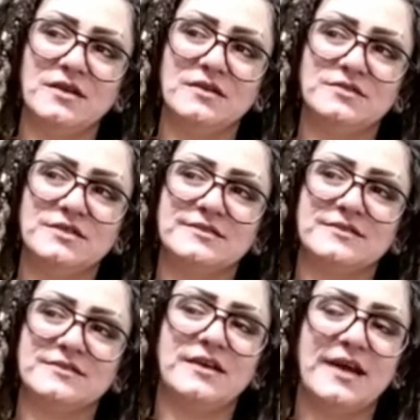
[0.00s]
and it
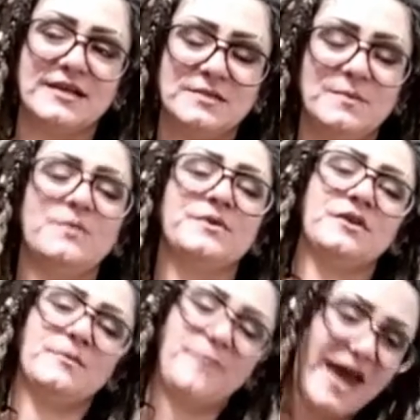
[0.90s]
just connecting me
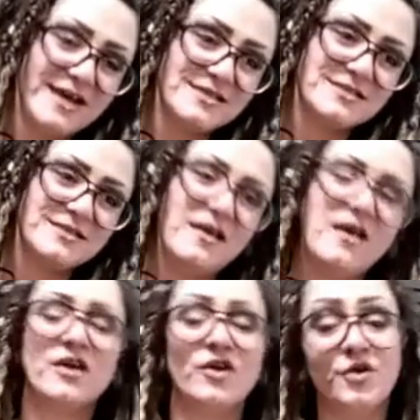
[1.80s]
with your
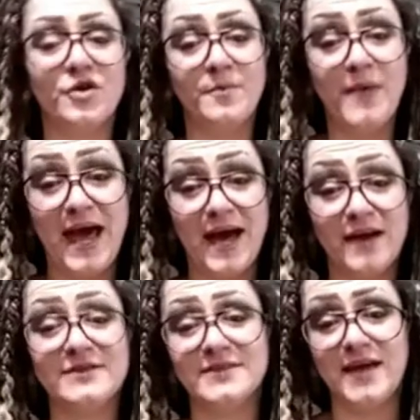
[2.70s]
past, good or
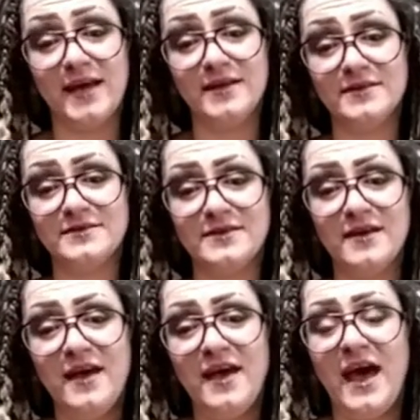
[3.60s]
bad, is nice.